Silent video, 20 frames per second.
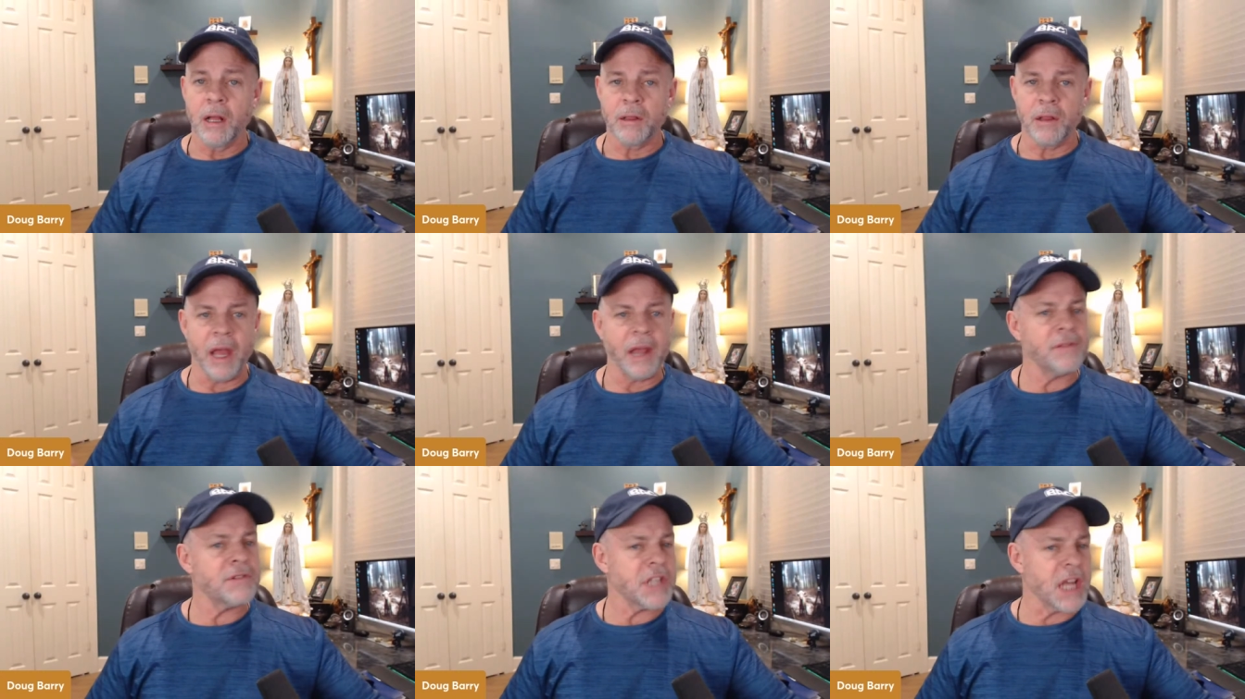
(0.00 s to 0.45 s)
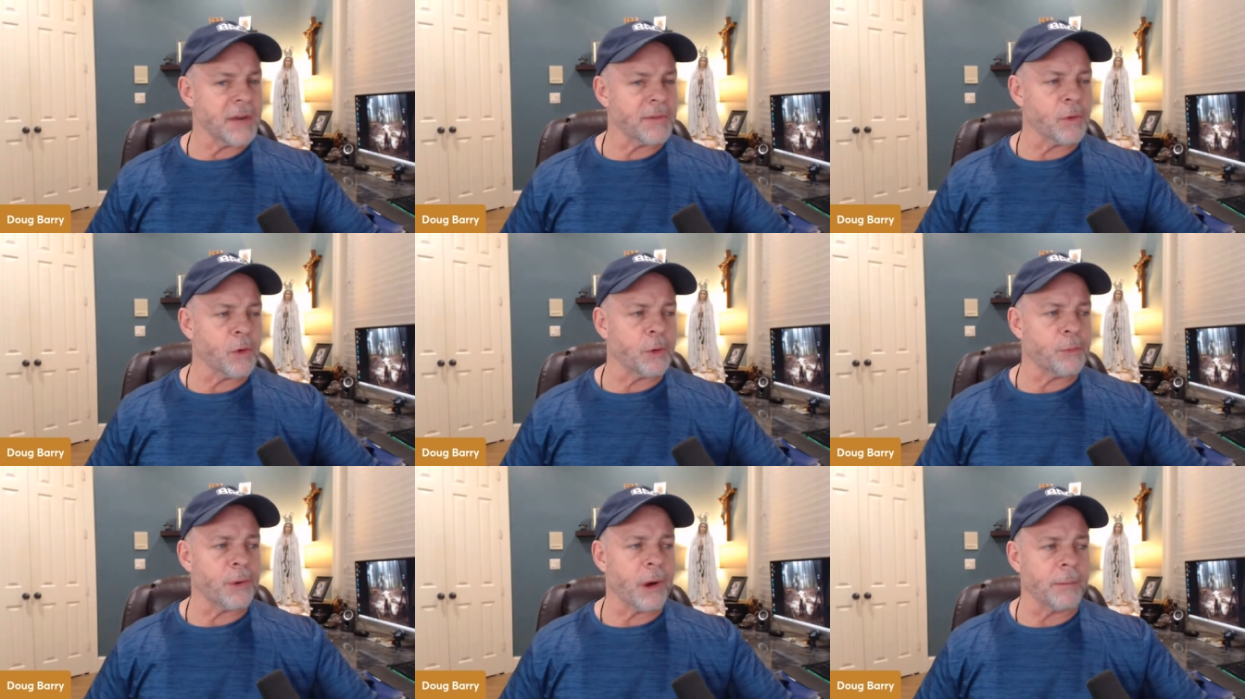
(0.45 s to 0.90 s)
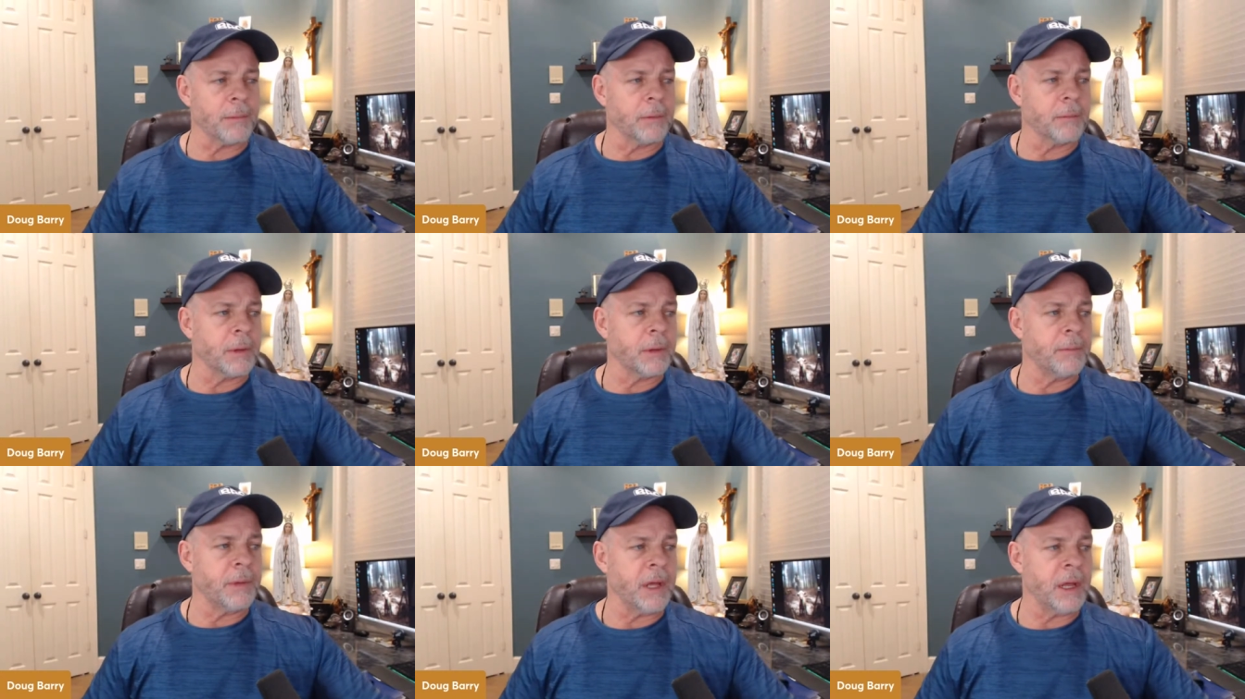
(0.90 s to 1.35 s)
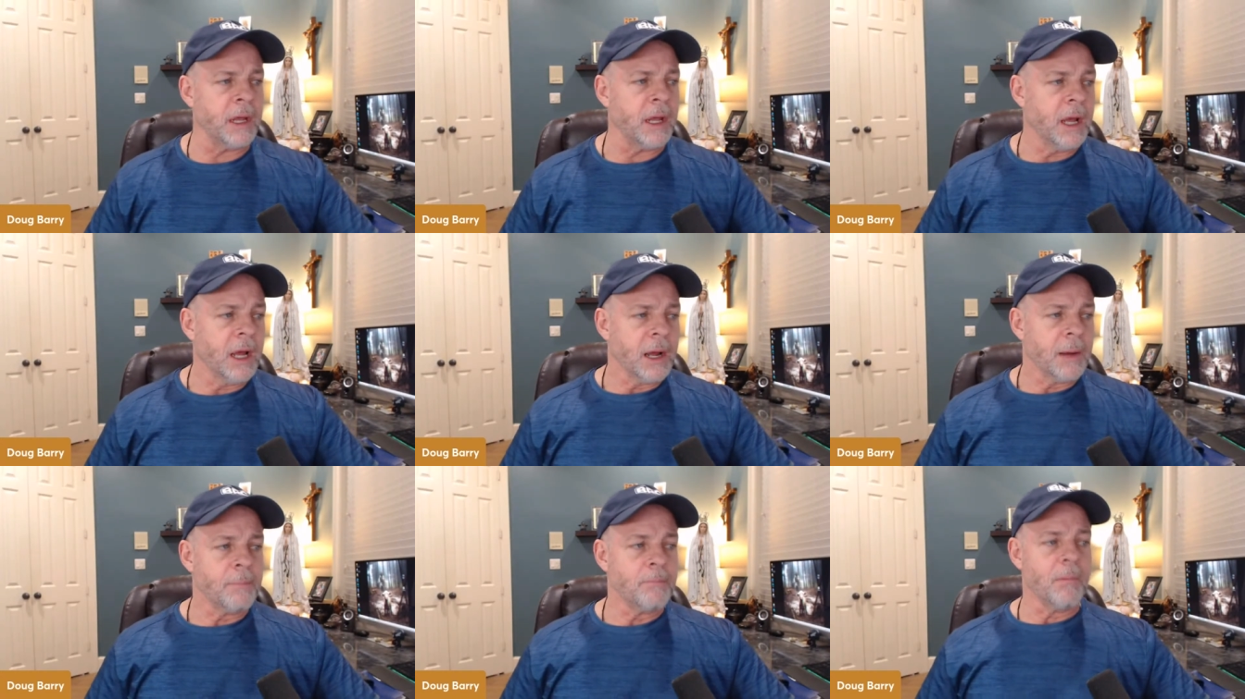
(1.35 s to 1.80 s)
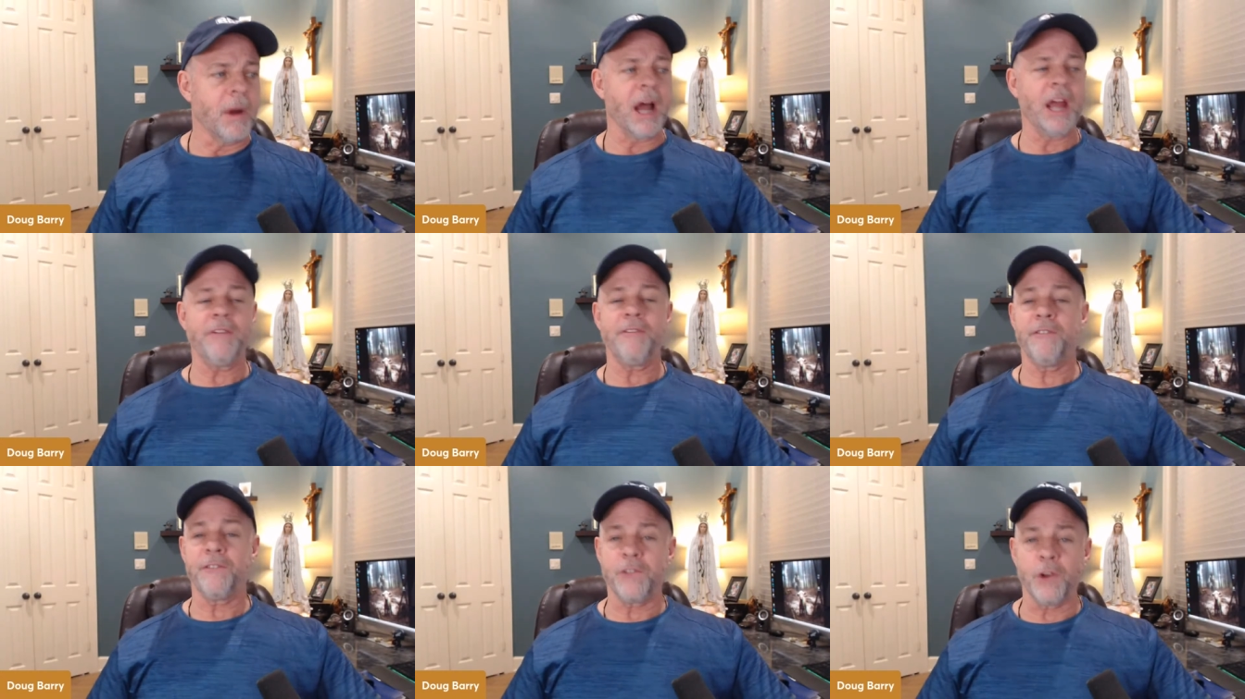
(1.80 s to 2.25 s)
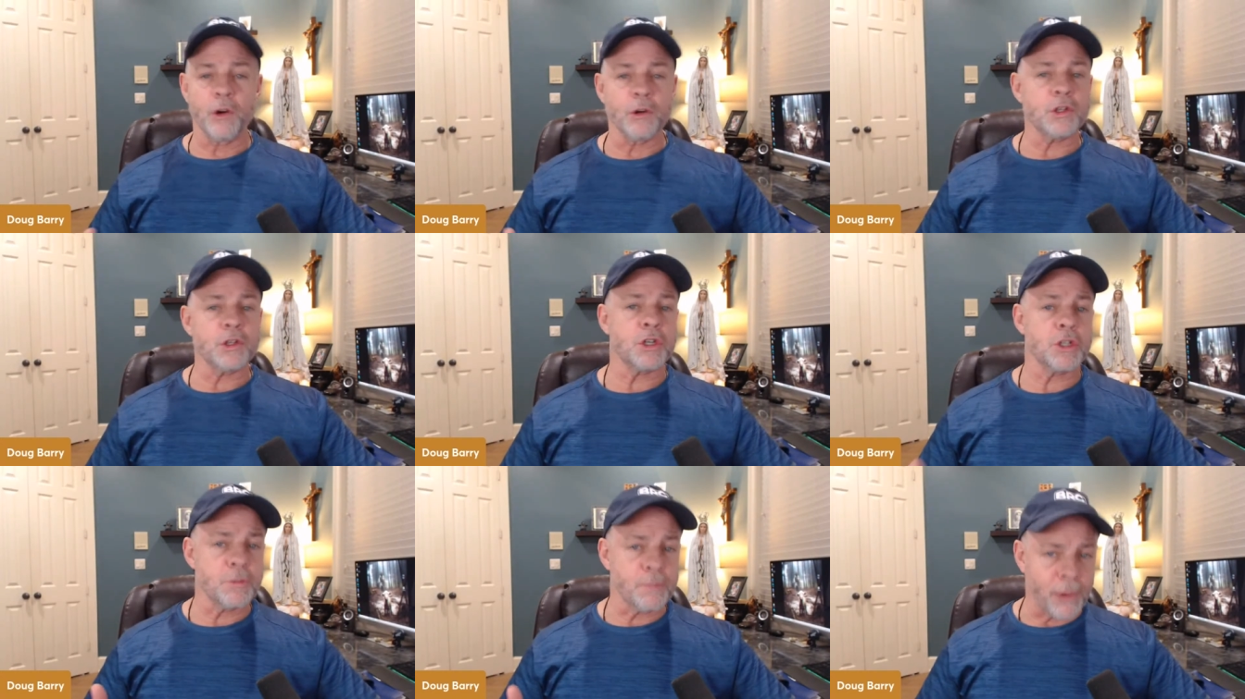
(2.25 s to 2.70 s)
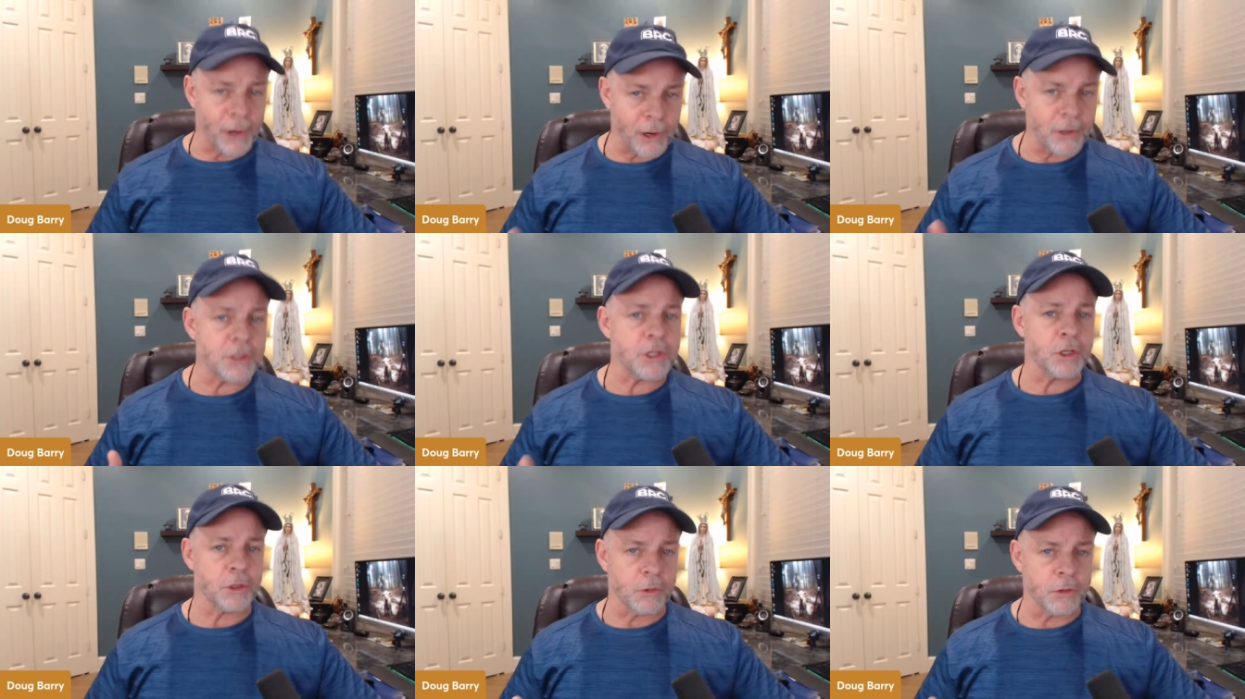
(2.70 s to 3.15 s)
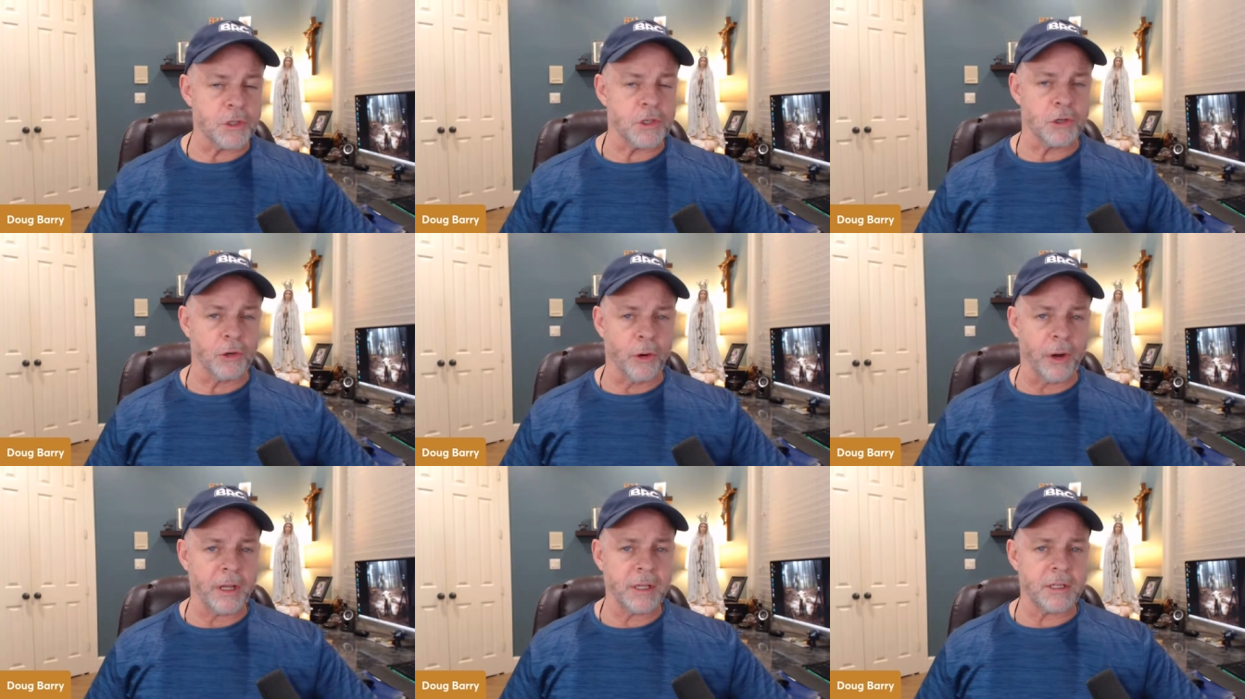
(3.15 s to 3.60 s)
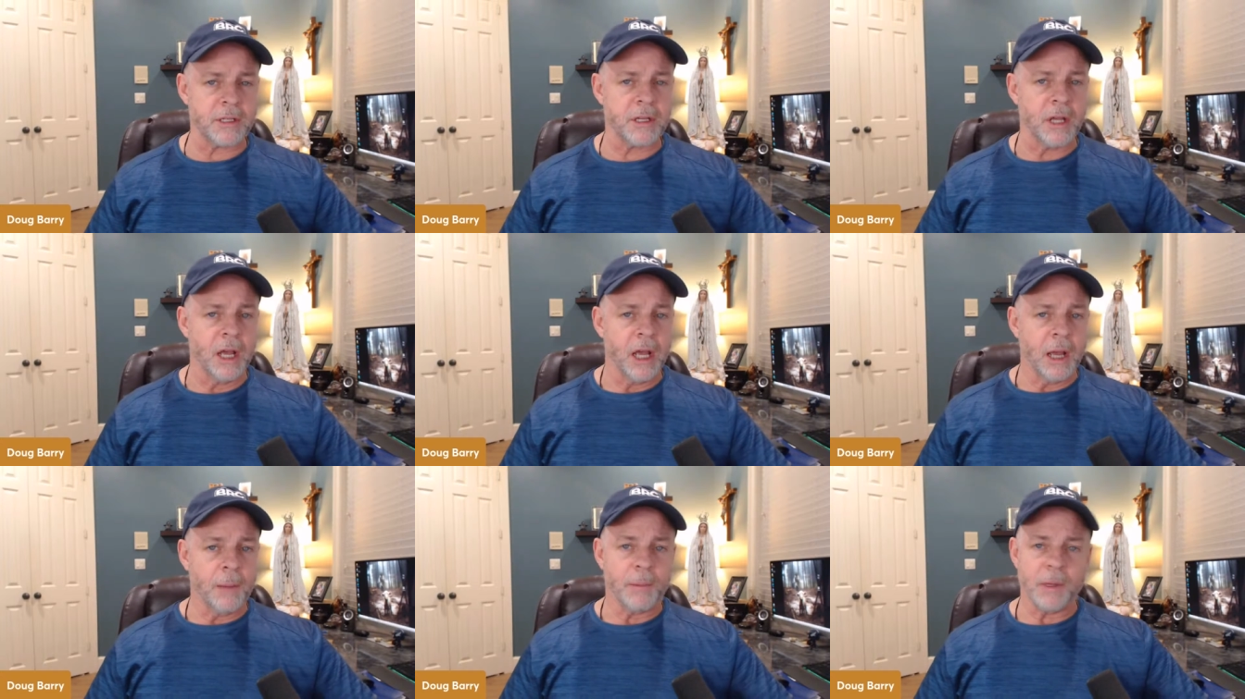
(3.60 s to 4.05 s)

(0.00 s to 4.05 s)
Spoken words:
Lifesaver would probably be my first personal choice,